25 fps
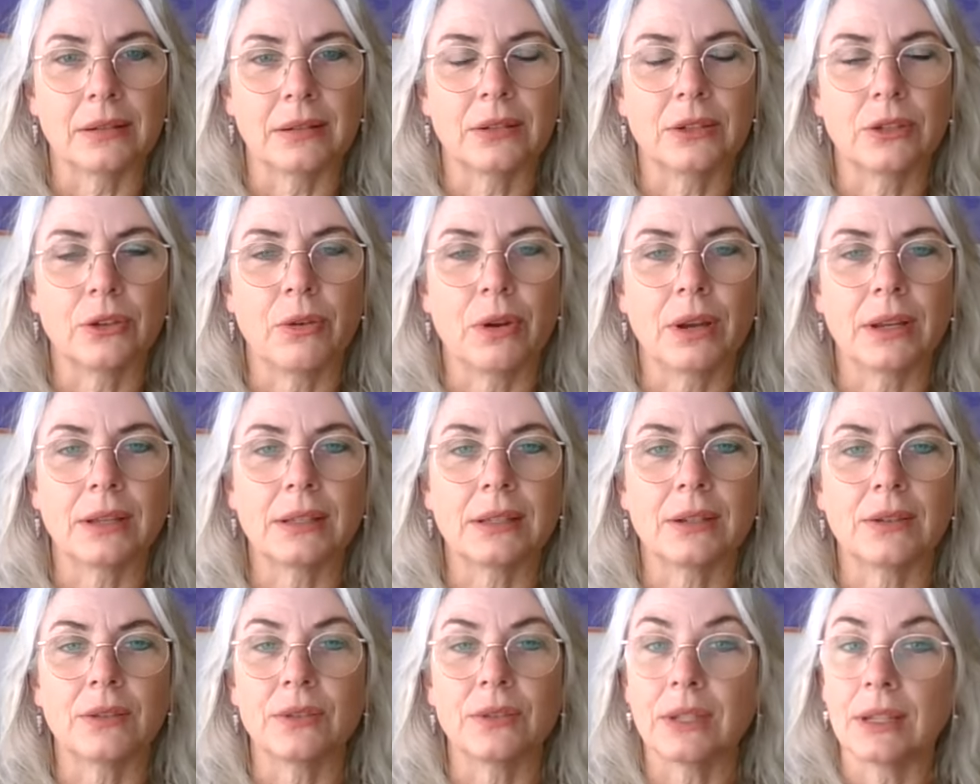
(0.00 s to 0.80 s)
So I
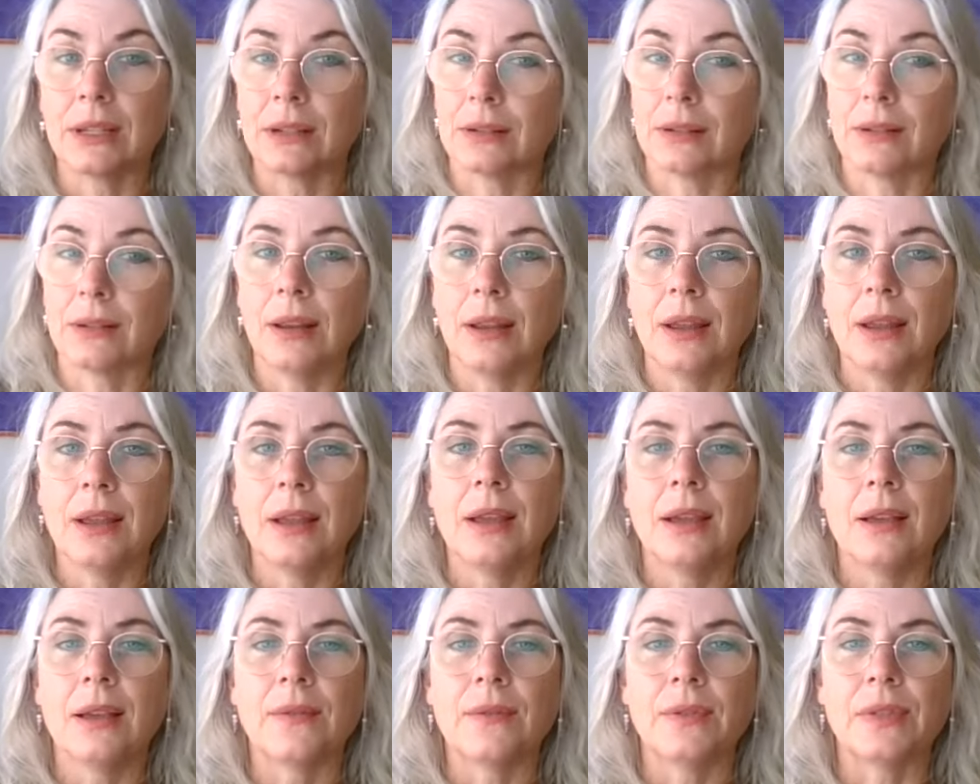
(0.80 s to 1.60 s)
sort of said,
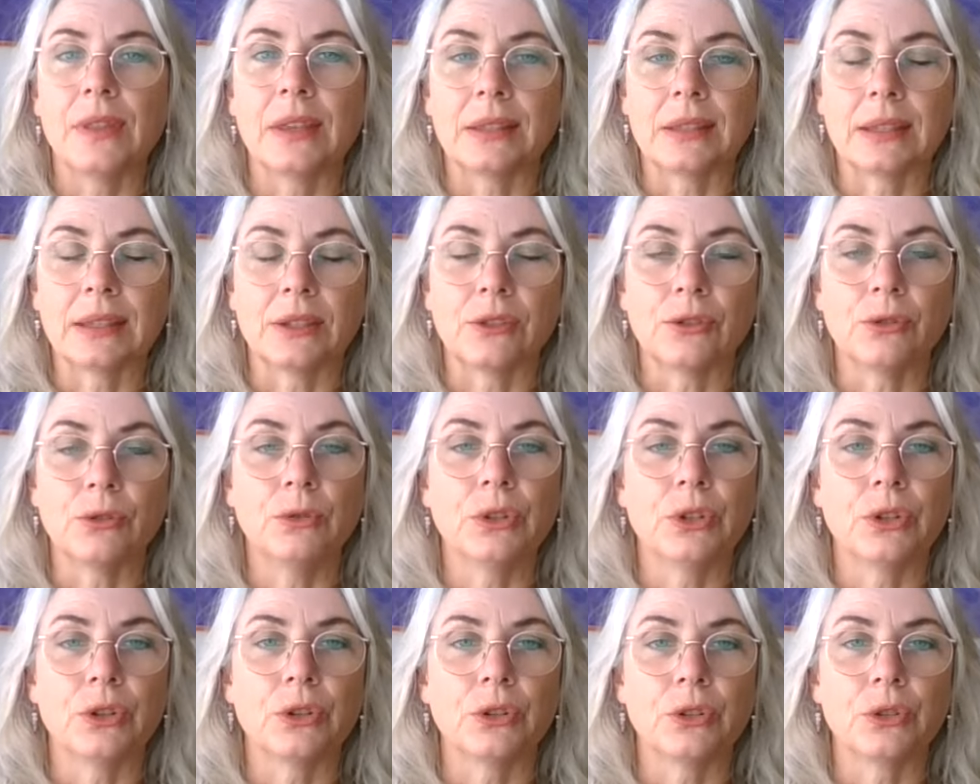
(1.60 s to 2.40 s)
there's this
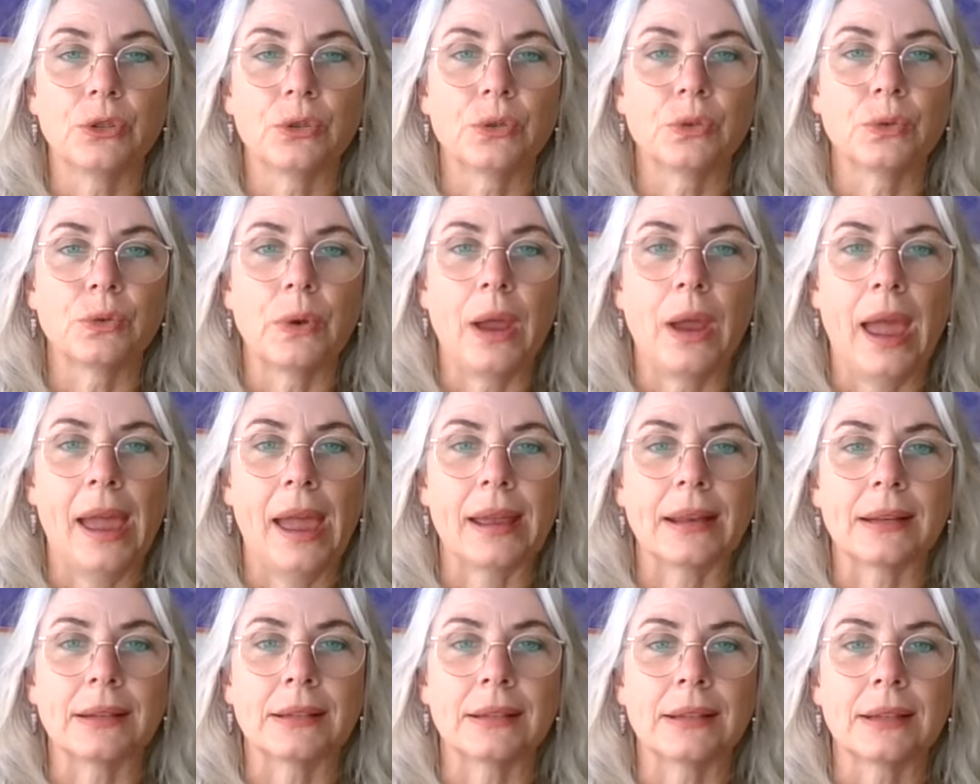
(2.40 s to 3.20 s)
tool you can do,
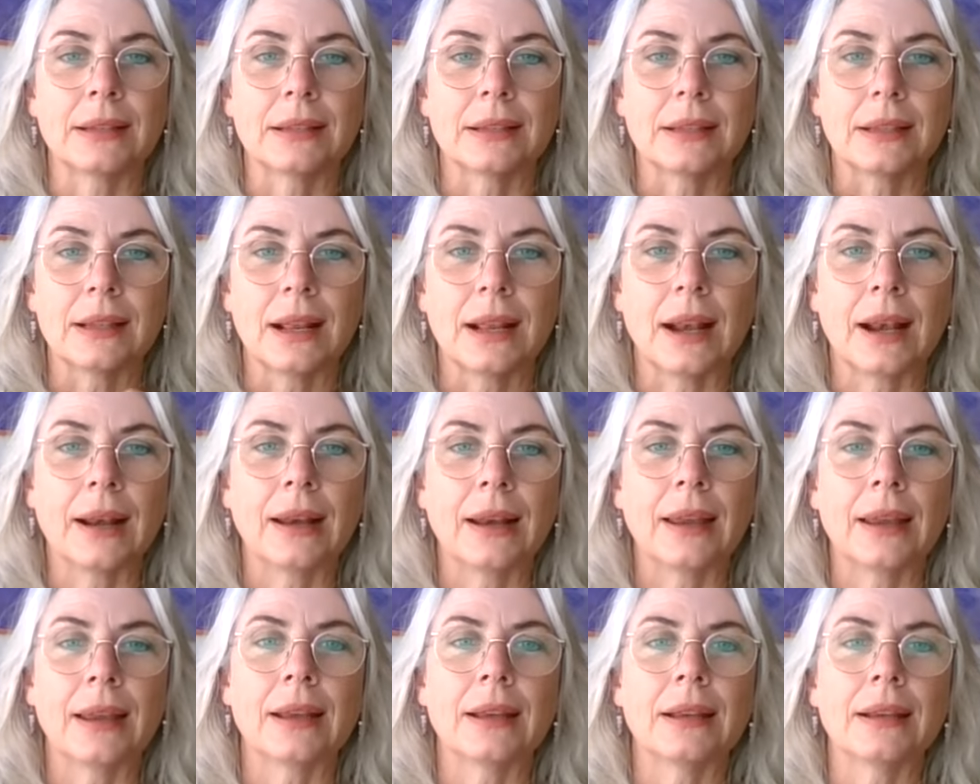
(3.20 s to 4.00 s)
and it
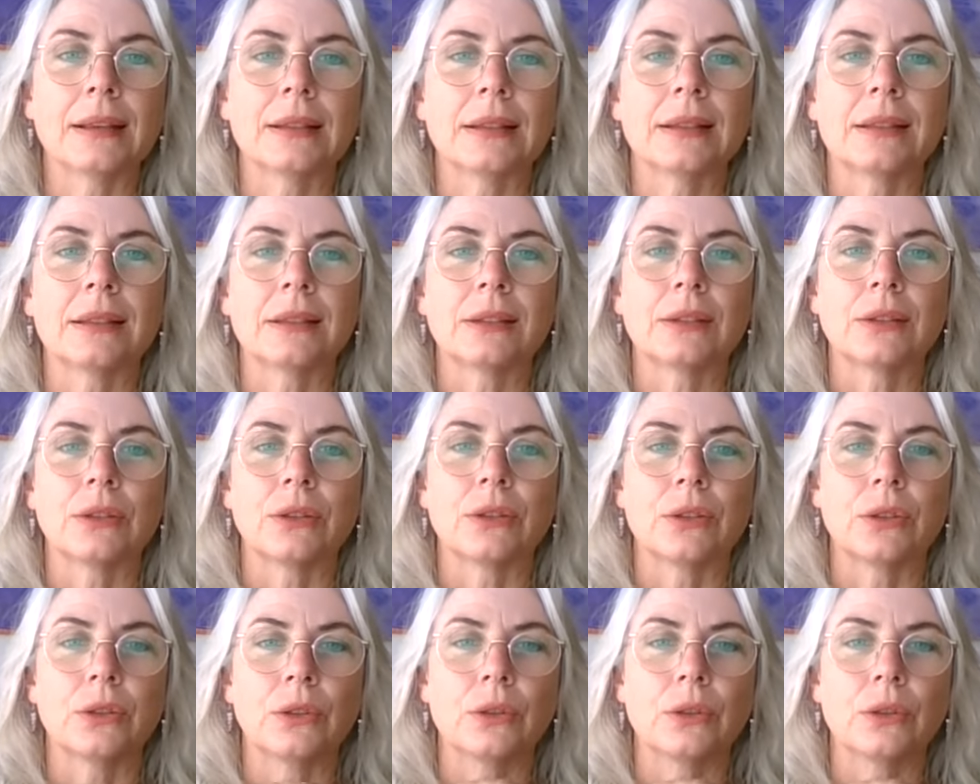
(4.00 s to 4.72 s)
clears